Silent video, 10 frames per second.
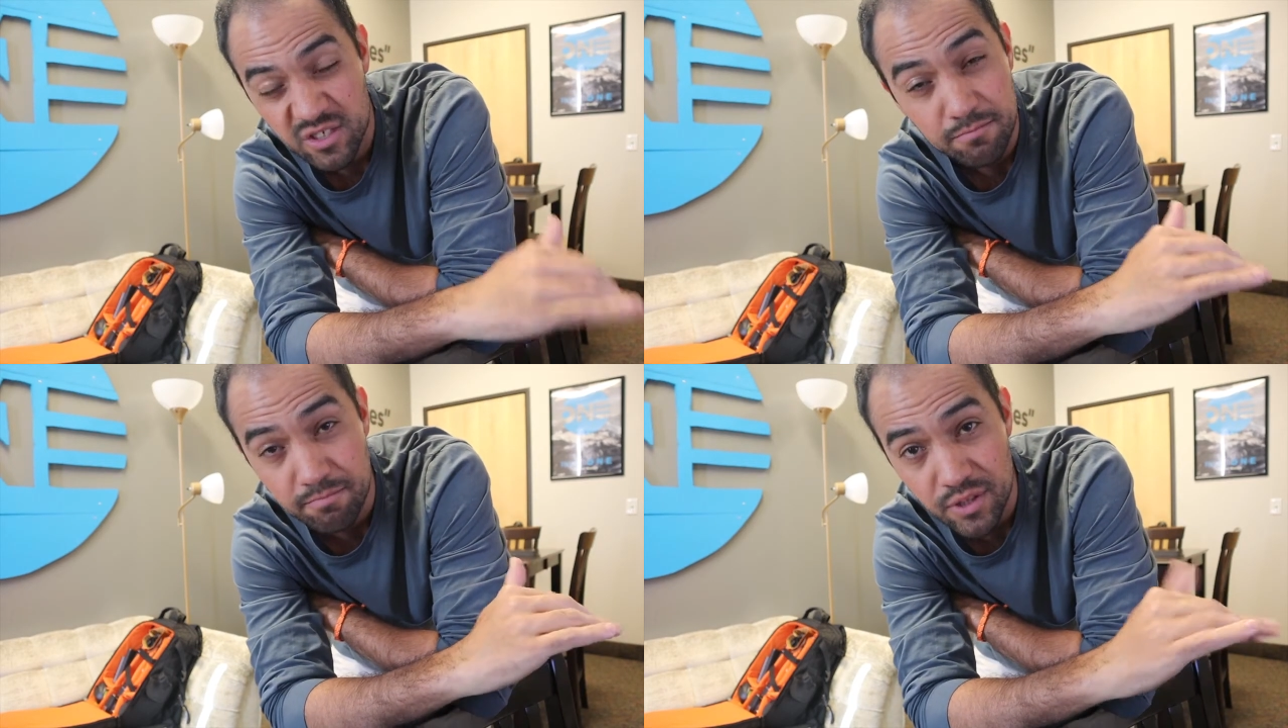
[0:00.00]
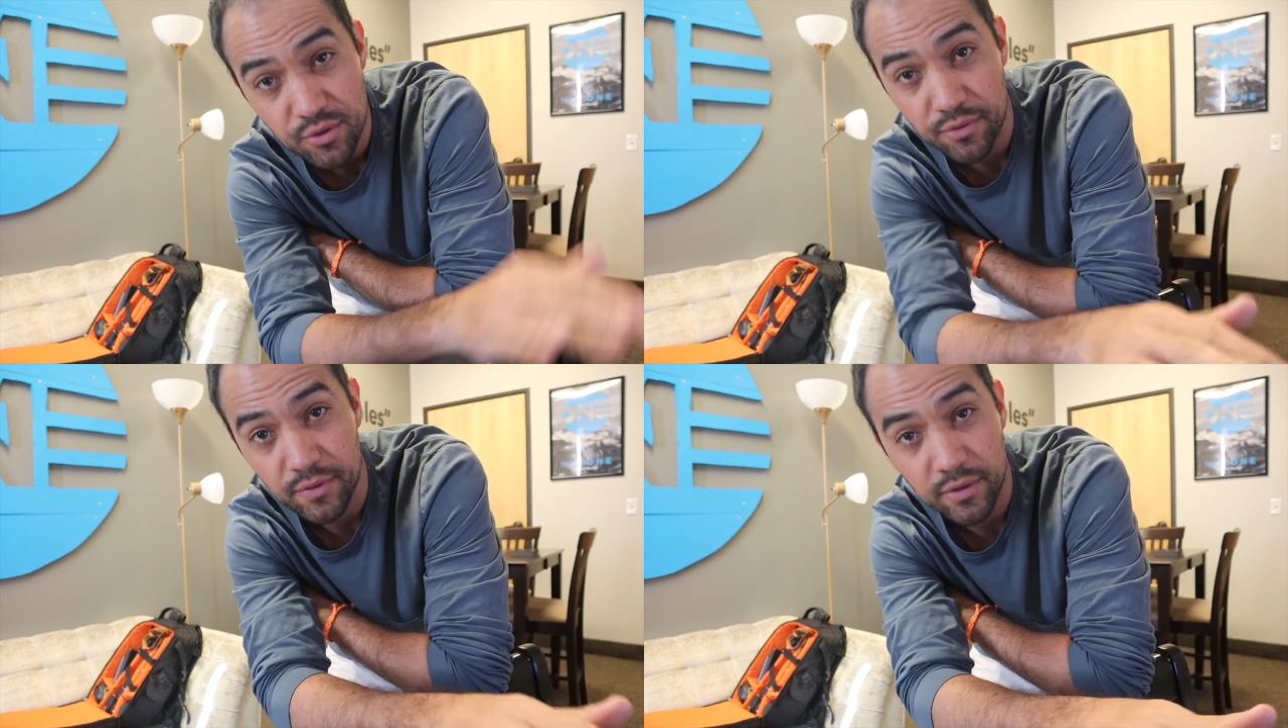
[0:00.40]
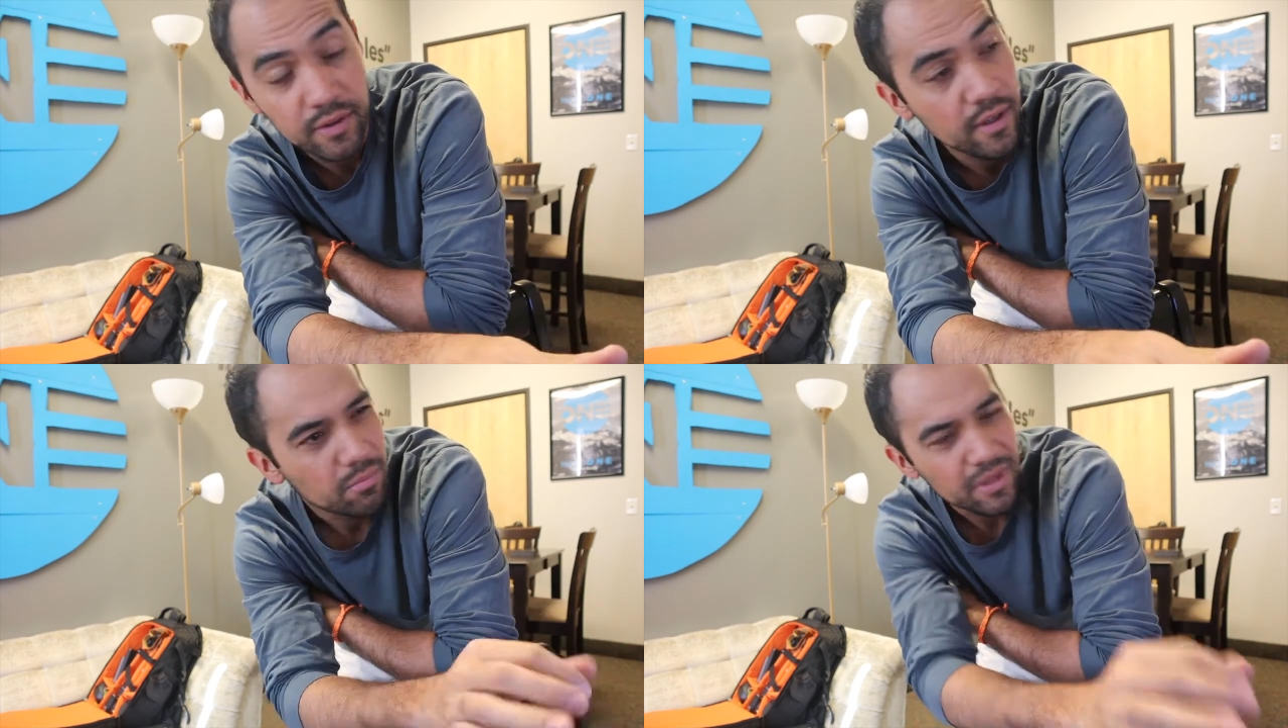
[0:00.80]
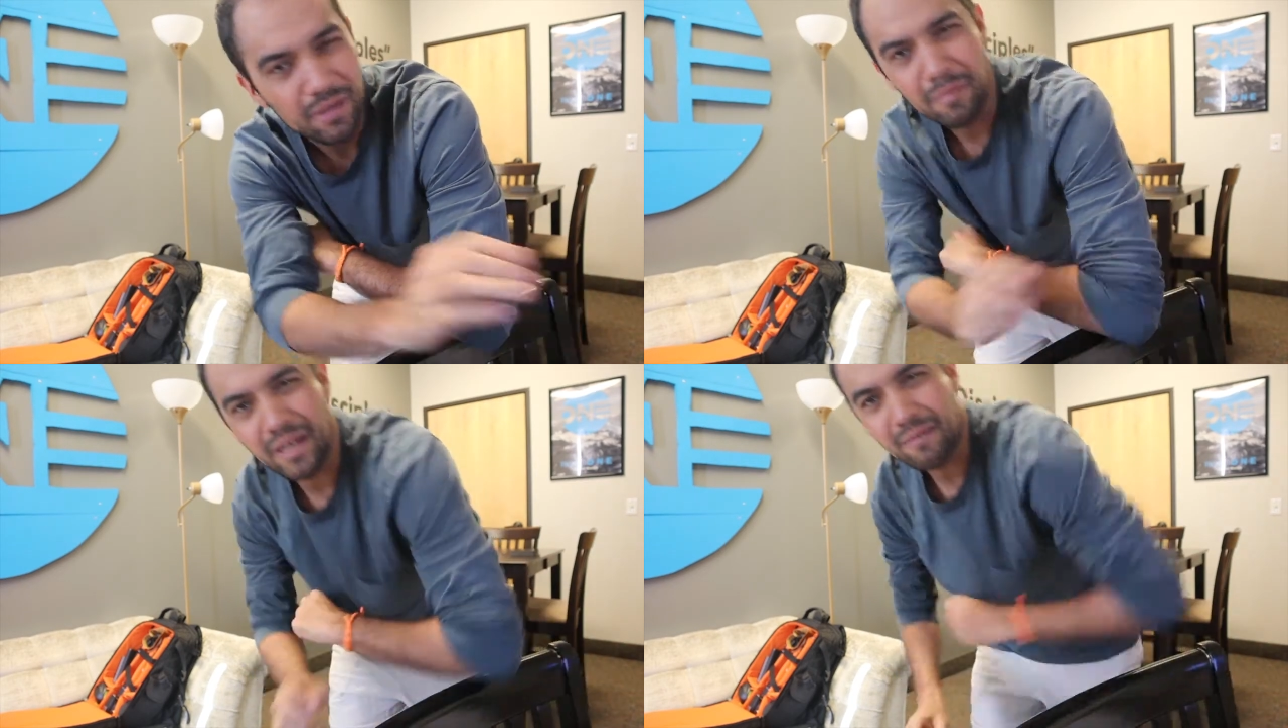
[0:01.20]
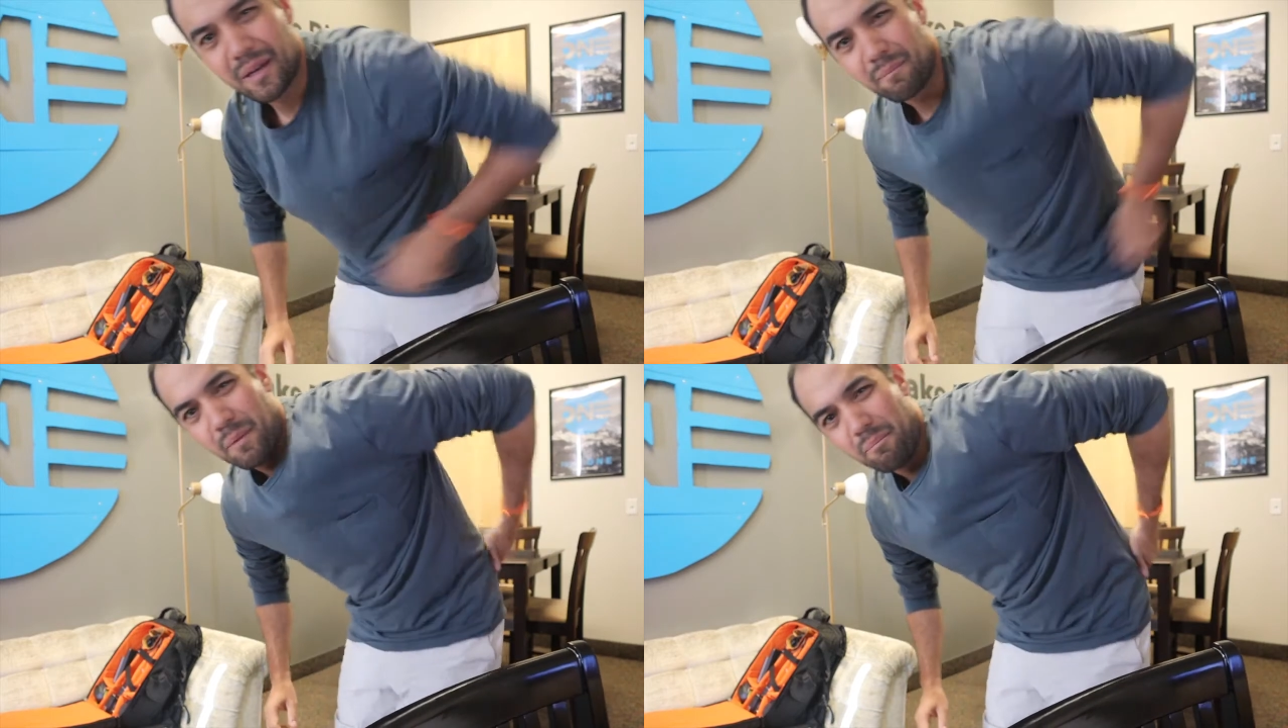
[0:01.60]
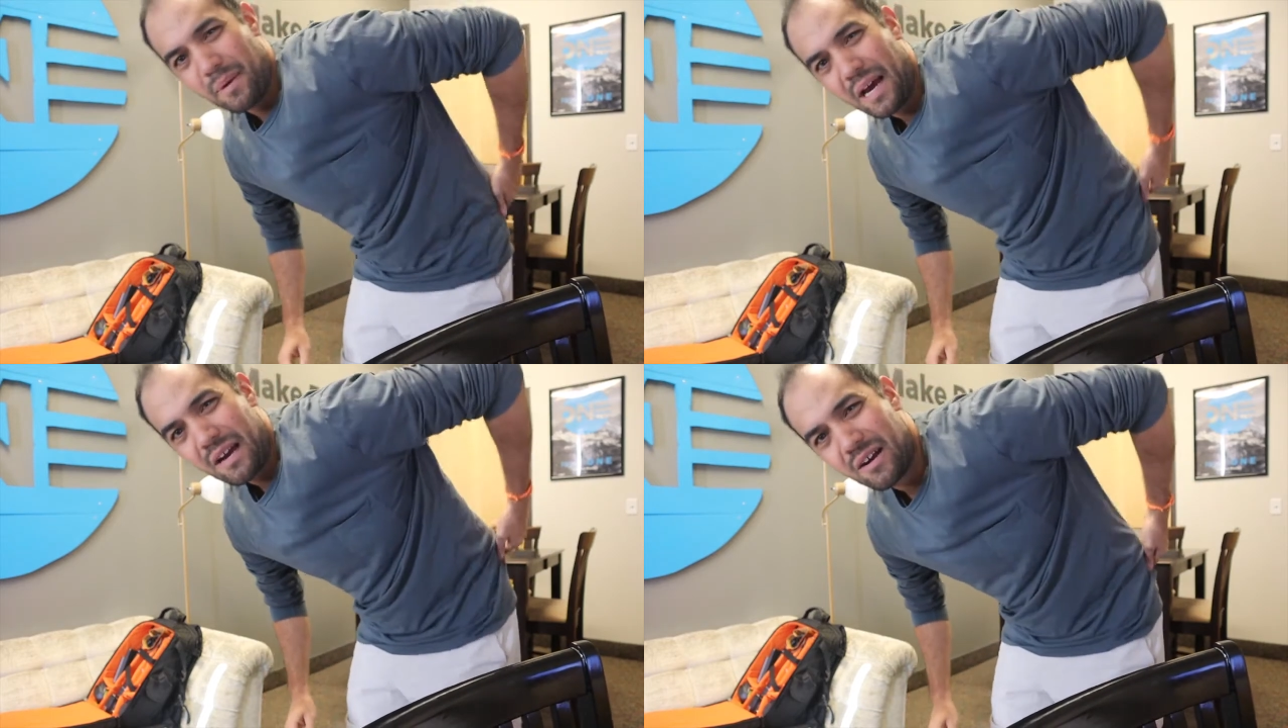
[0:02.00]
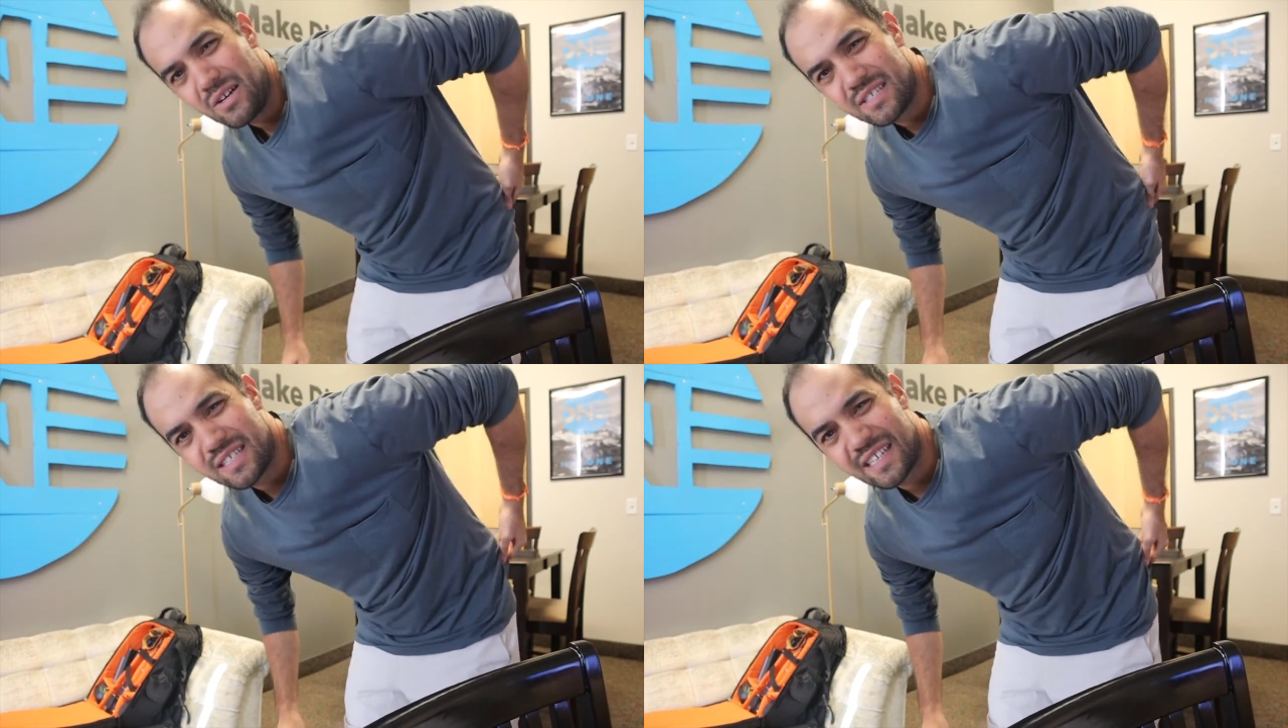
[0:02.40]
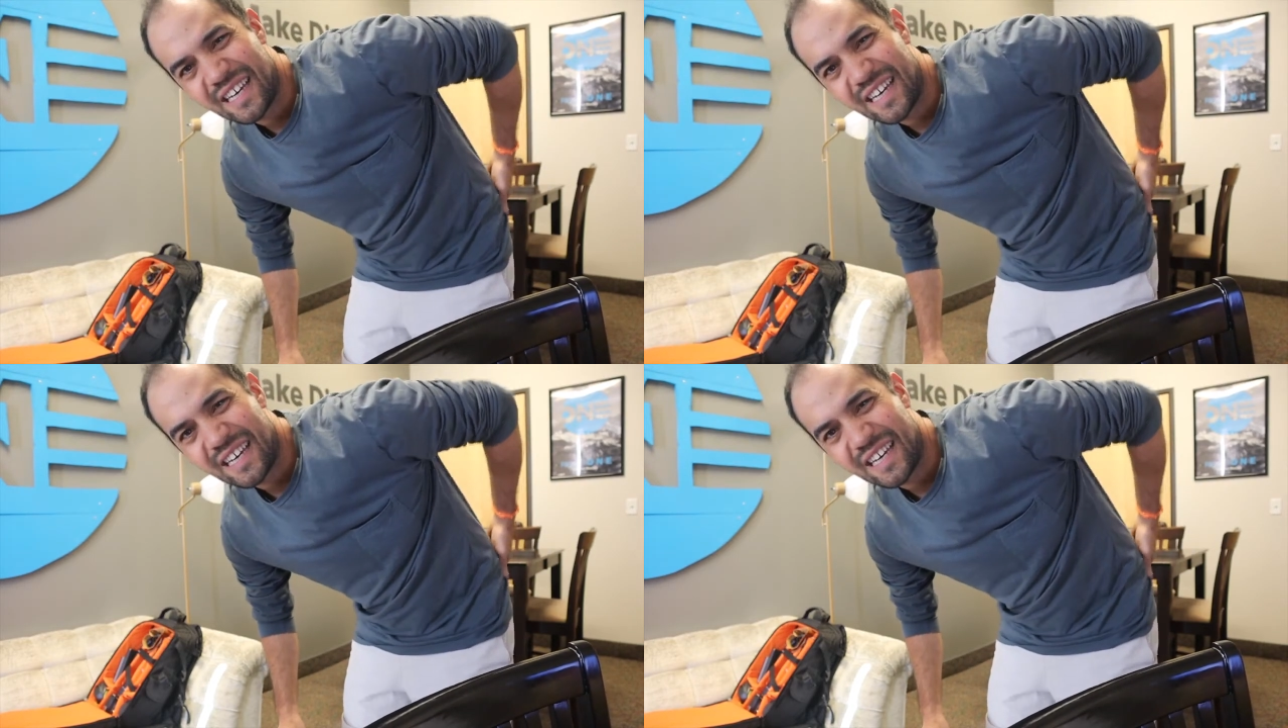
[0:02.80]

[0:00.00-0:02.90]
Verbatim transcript: It's just beautiful. But then my like my back hurts